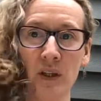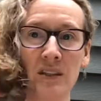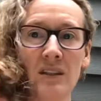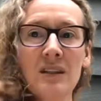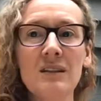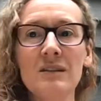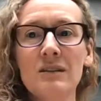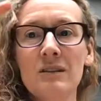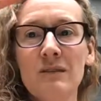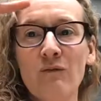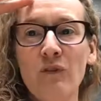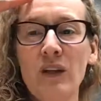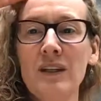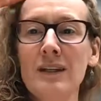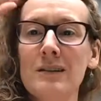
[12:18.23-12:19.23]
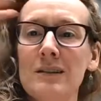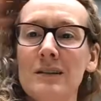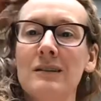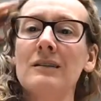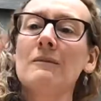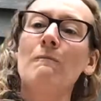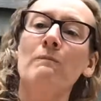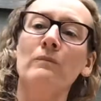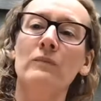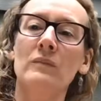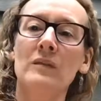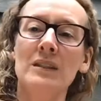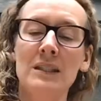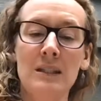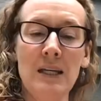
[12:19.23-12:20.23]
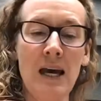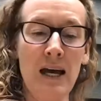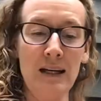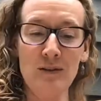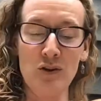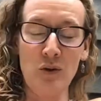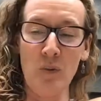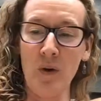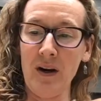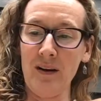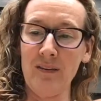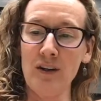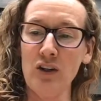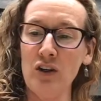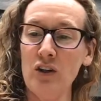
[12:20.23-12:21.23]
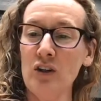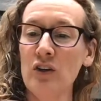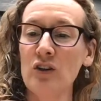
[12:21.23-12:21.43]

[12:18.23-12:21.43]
president's fitness test or whatever.